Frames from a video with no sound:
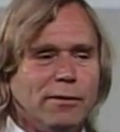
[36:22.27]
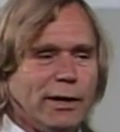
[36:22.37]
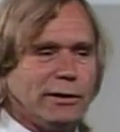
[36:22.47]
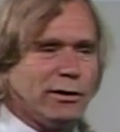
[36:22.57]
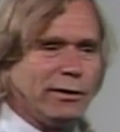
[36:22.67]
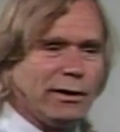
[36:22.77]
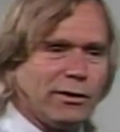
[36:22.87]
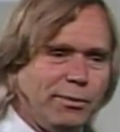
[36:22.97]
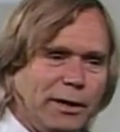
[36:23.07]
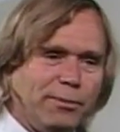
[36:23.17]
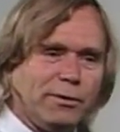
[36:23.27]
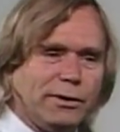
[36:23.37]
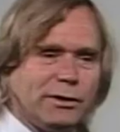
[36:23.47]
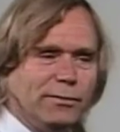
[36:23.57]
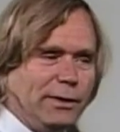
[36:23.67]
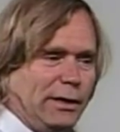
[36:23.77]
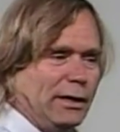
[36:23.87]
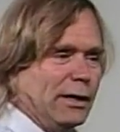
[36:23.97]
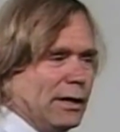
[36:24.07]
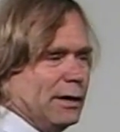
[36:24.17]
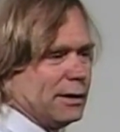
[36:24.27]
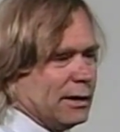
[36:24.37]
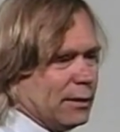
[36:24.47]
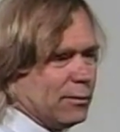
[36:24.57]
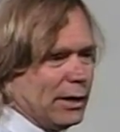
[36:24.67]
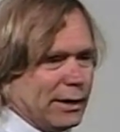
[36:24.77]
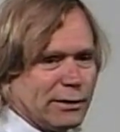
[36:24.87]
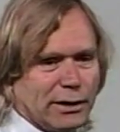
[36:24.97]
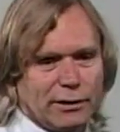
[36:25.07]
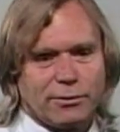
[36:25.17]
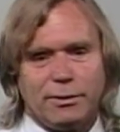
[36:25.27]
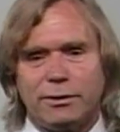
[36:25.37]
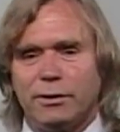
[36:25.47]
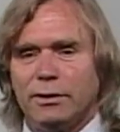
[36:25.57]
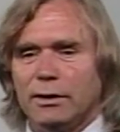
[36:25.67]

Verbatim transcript: by turning their paper into me and getting my assessment